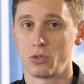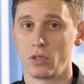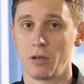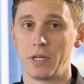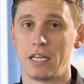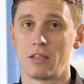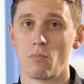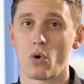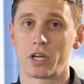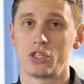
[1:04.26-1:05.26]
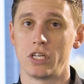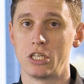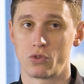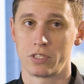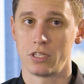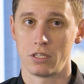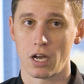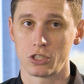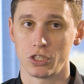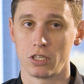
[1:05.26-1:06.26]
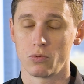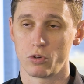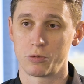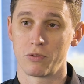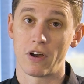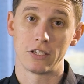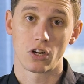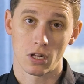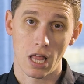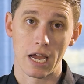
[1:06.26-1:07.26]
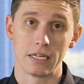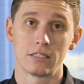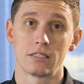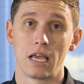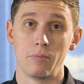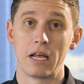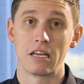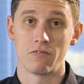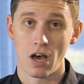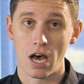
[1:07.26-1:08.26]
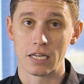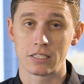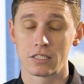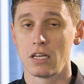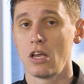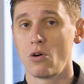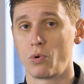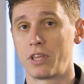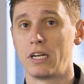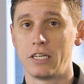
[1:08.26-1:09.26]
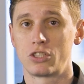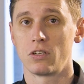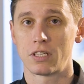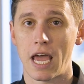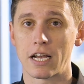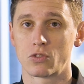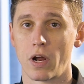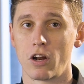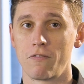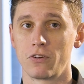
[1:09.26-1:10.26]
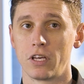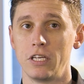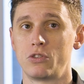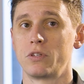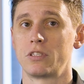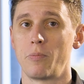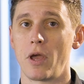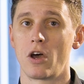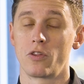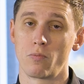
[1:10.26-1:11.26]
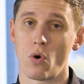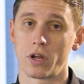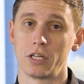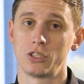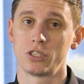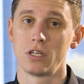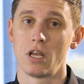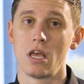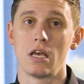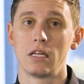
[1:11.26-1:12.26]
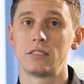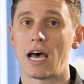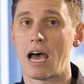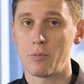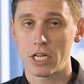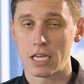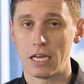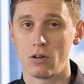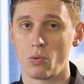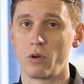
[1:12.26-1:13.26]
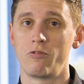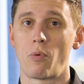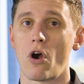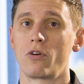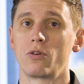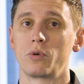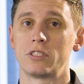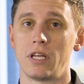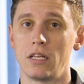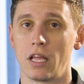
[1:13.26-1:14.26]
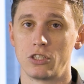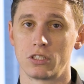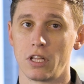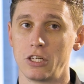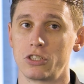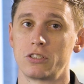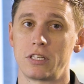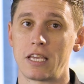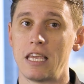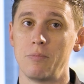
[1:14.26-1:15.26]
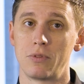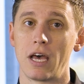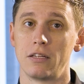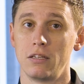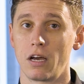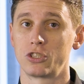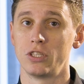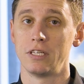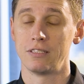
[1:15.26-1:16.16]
to eliminate the mortgage interest deduction, which provides our clients, and many of us, with an additional tax write-off for the interest they pay on their mortgage. Time and again, we've partnered with state legislators to keep that deduction